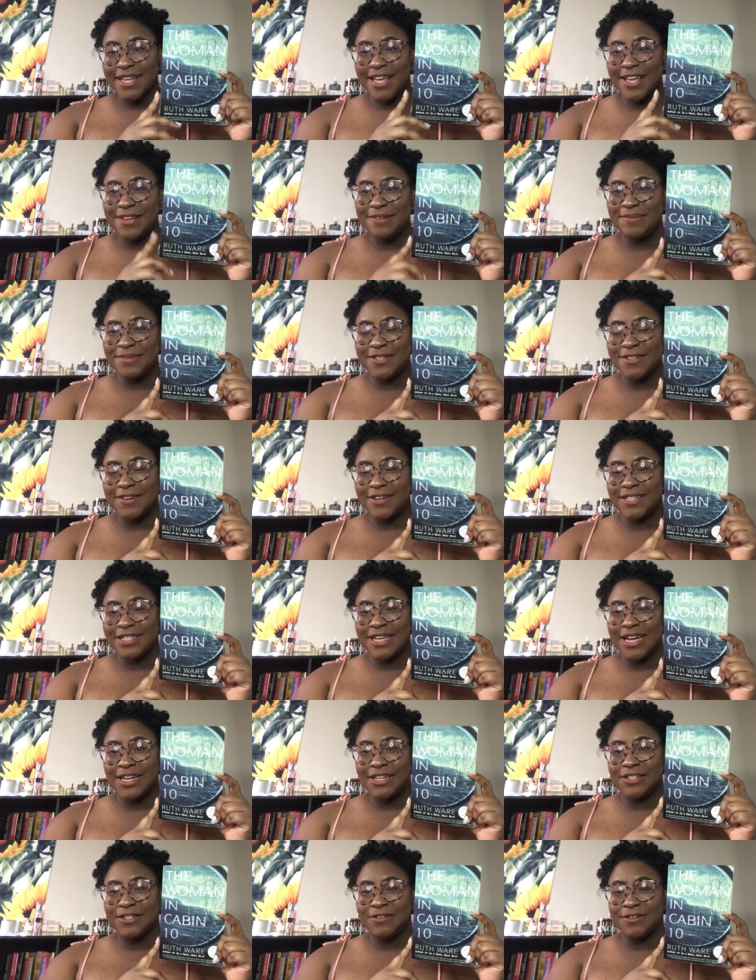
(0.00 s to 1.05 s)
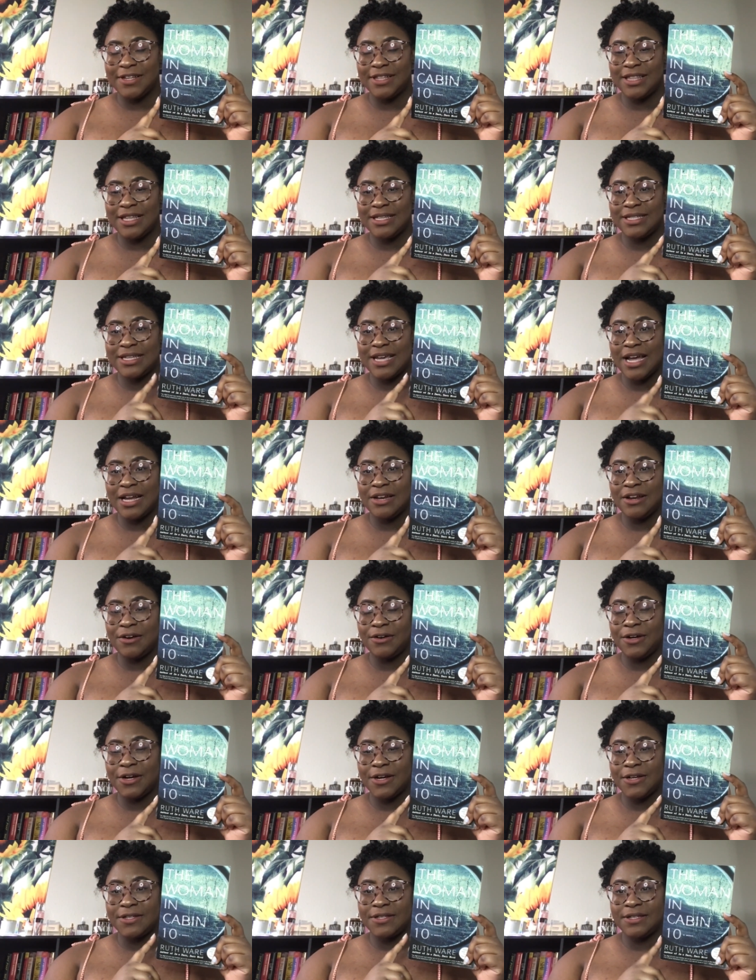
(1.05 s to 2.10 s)
I'm so excited to read this. I know
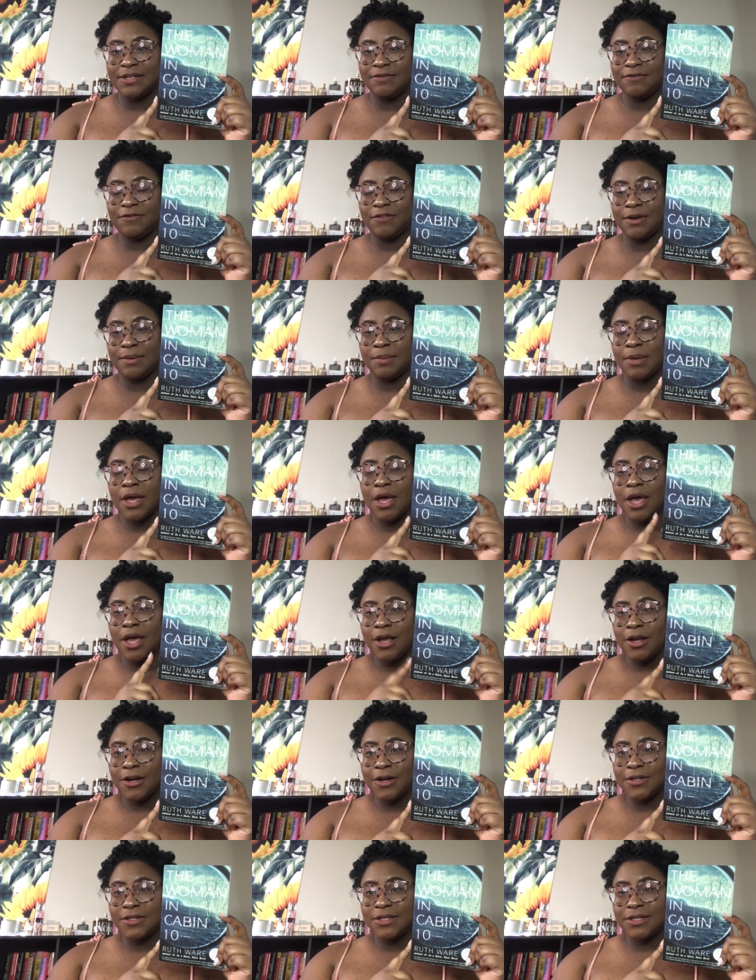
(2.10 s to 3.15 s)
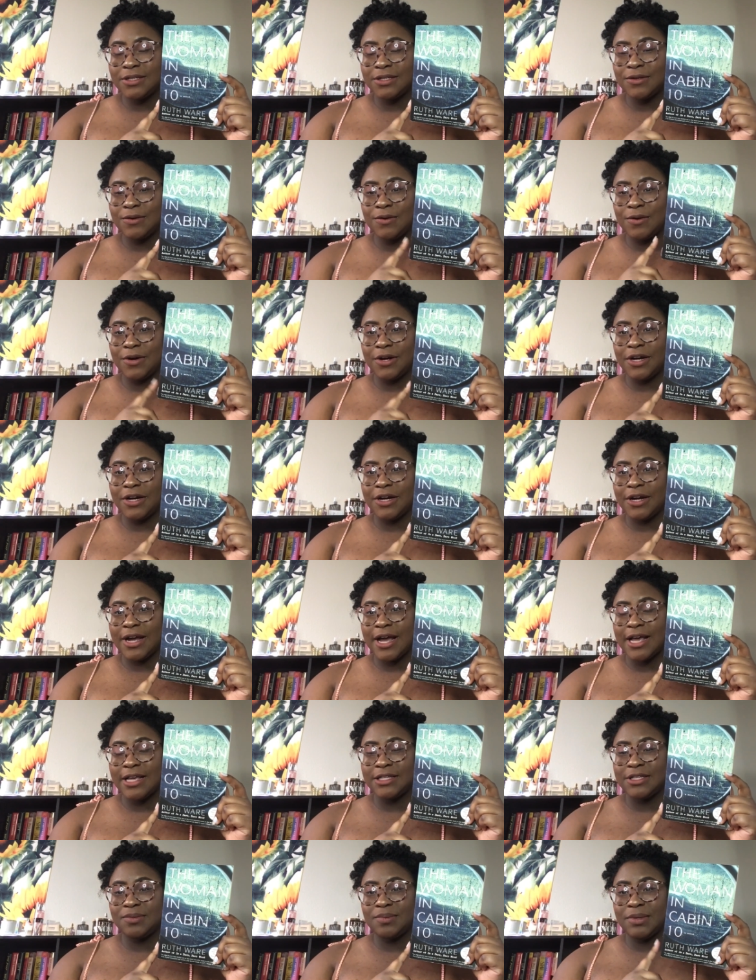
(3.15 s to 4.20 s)
Kristen from Kristen's Corner
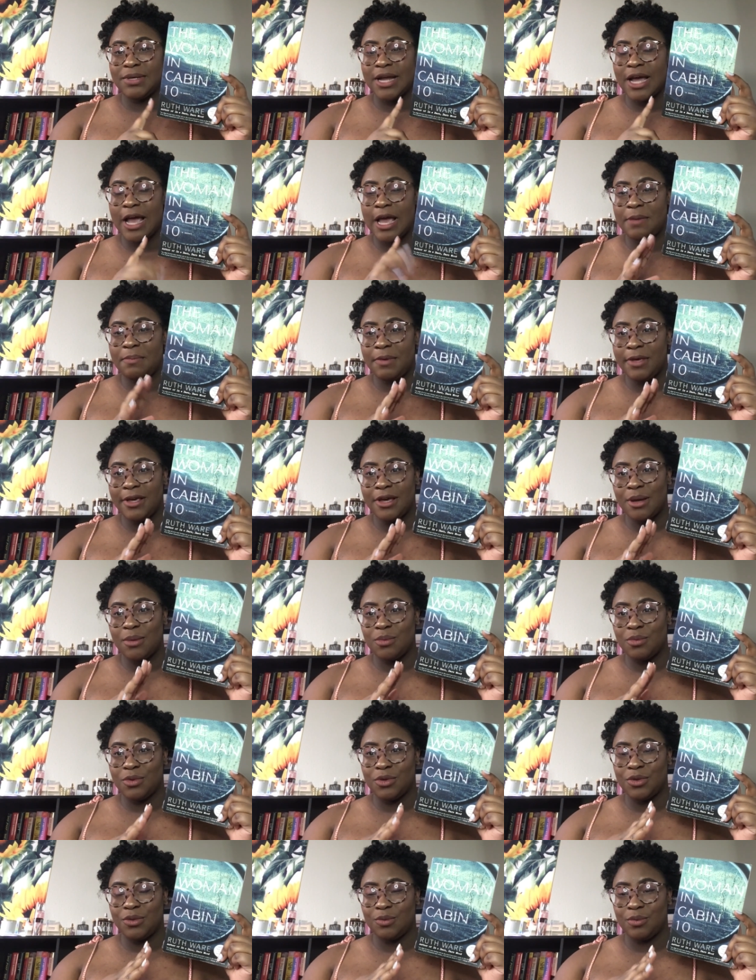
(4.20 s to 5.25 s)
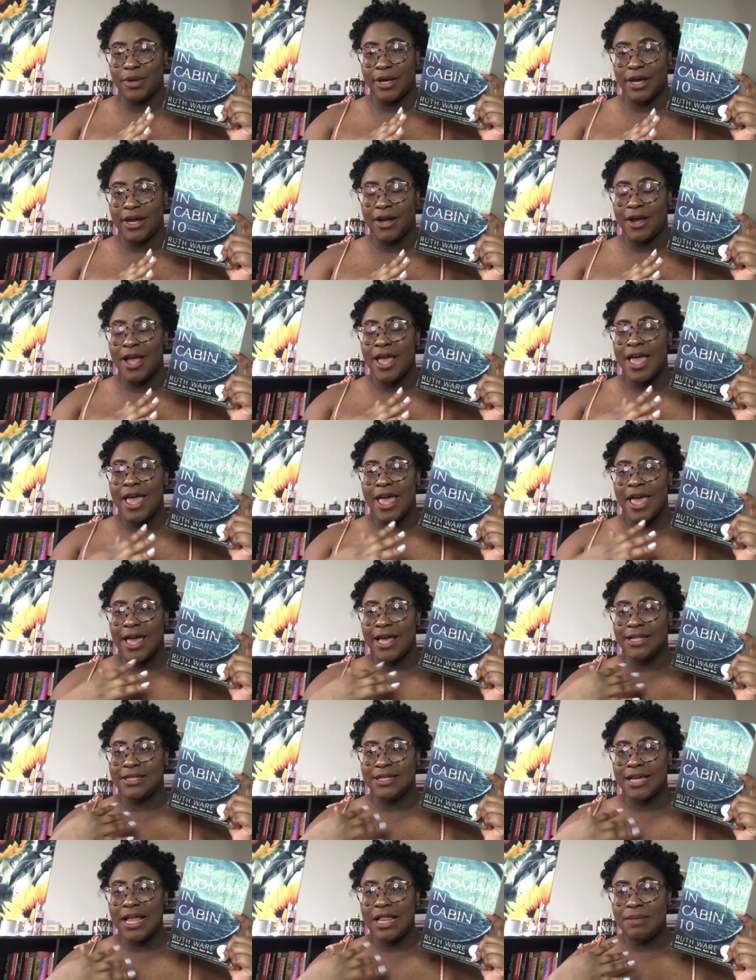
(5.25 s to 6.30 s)
has been hyping up Ruth Ware and
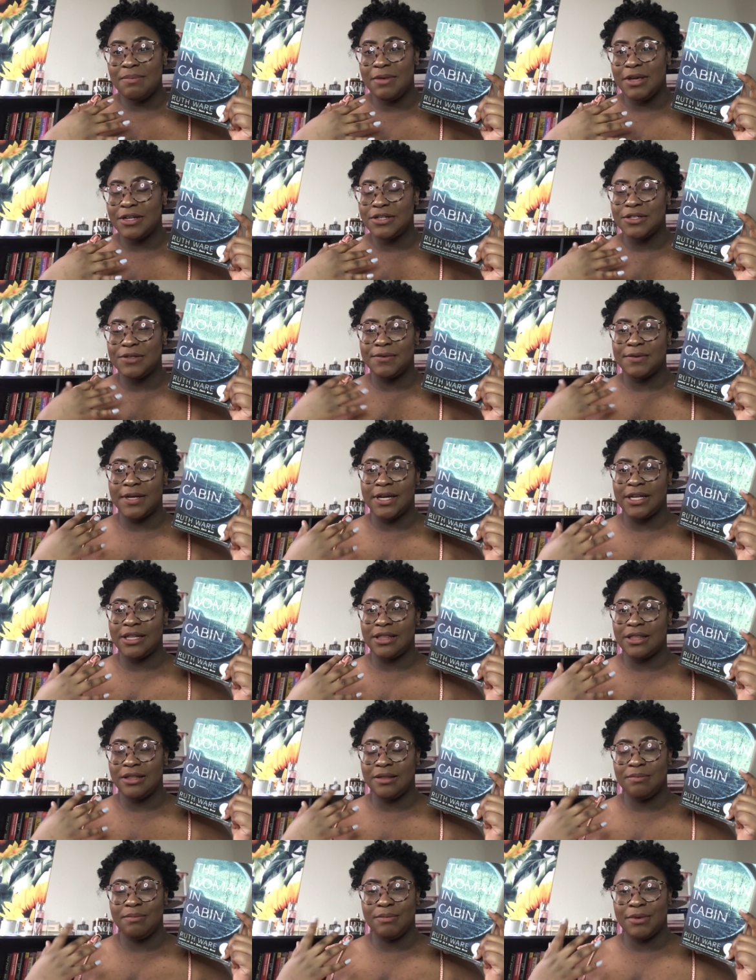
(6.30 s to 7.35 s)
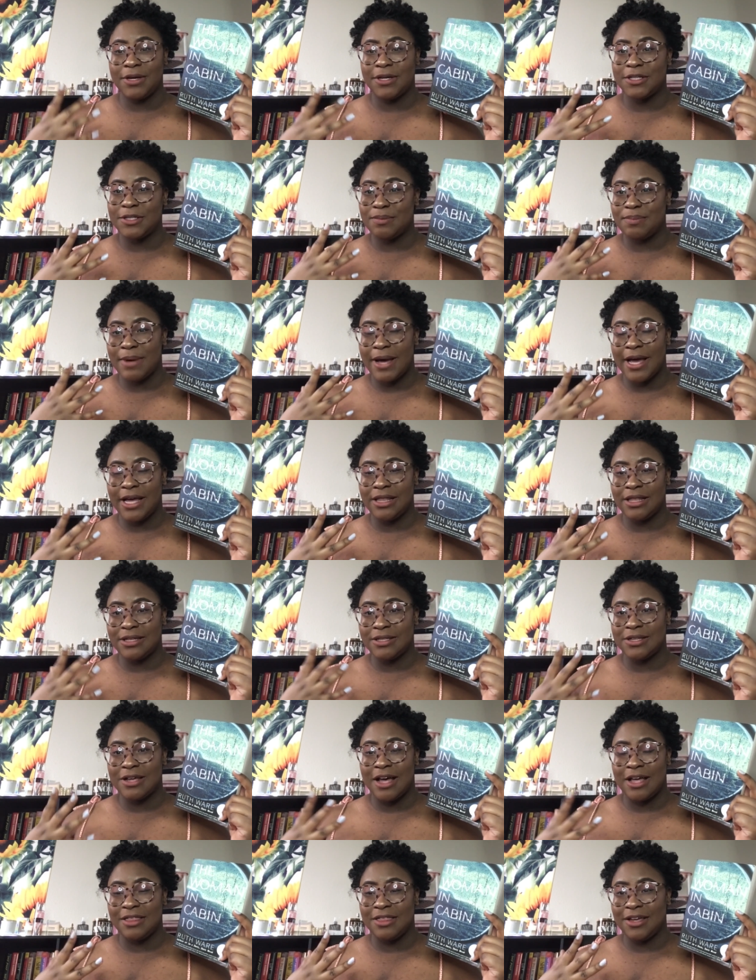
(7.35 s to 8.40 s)
telling me to read books by this
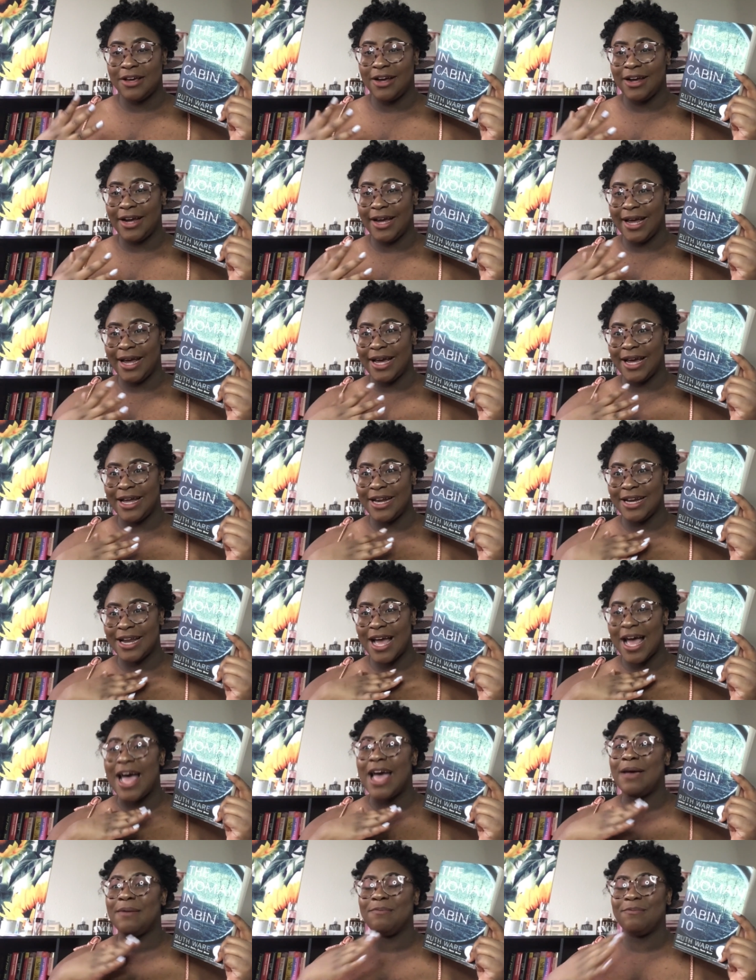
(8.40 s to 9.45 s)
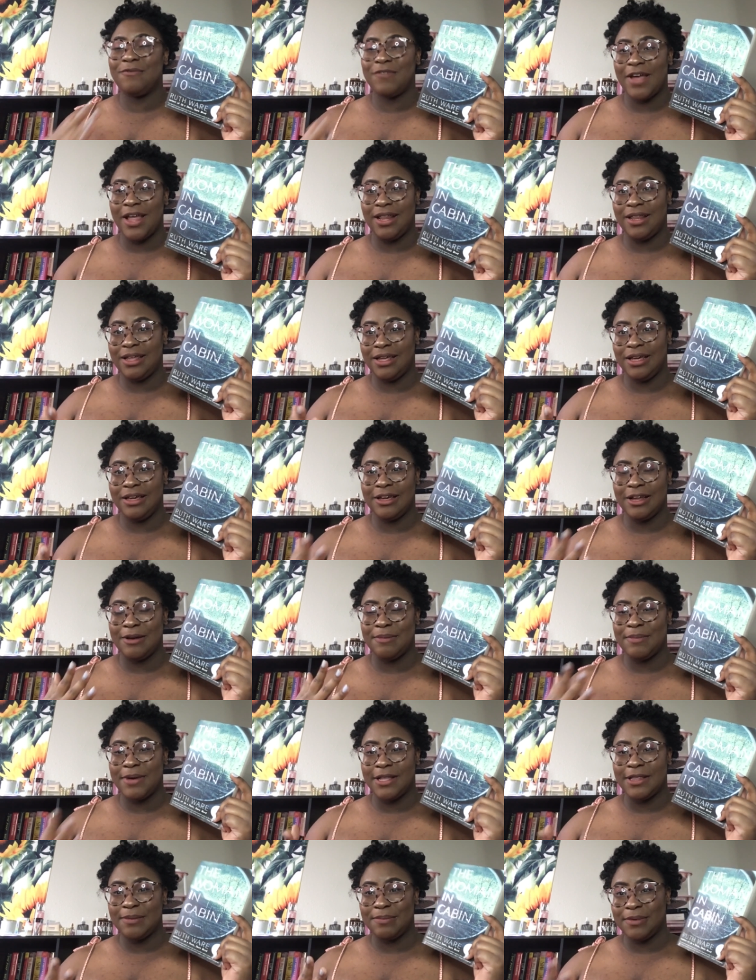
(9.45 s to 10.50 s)
author, and I'm finally gonna
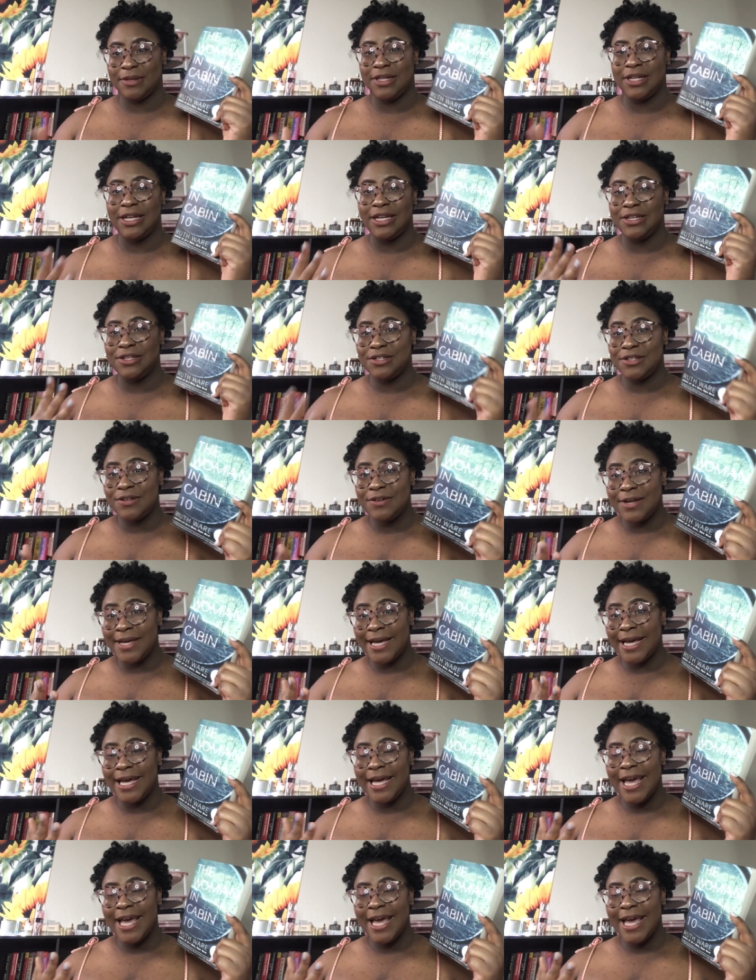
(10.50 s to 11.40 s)
bite the bullet and do it.